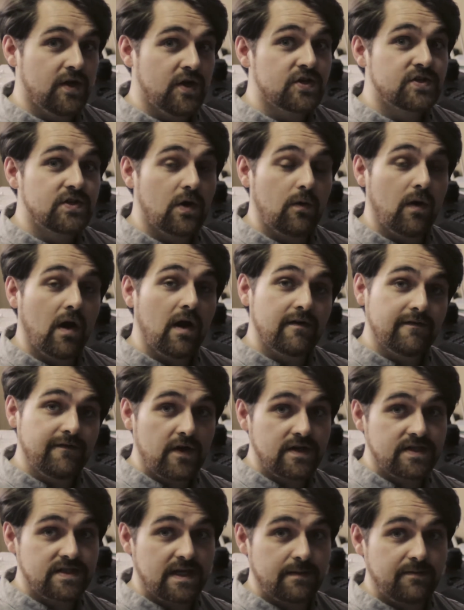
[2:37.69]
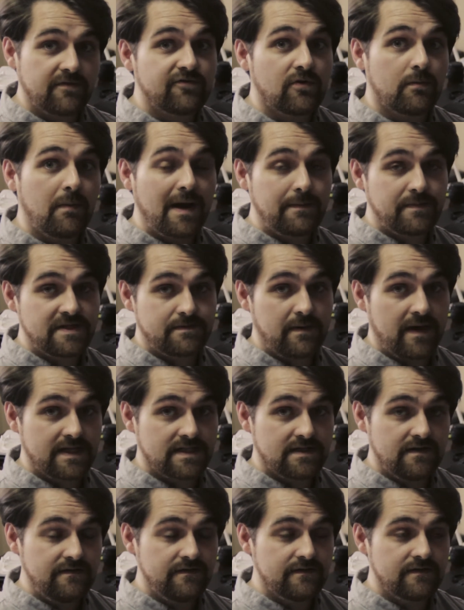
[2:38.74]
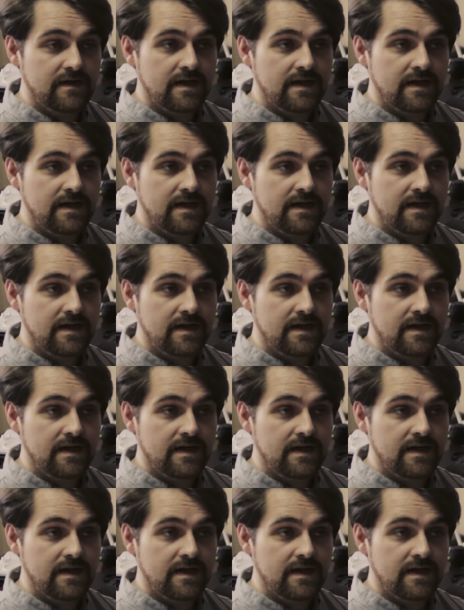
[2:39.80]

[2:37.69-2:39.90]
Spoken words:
So, first tip from my perspective,